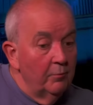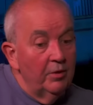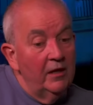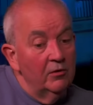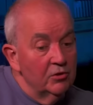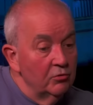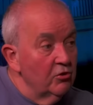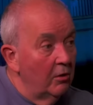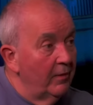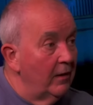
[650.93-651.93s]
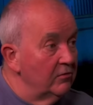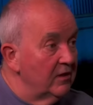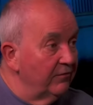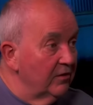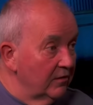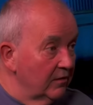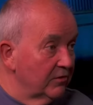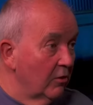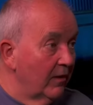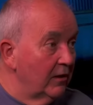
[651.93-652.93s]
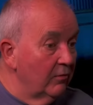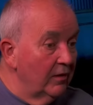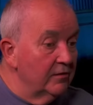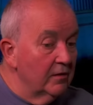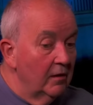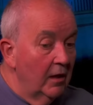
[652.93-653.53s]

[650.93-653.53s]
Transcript: Players will drop out after the so many weeks.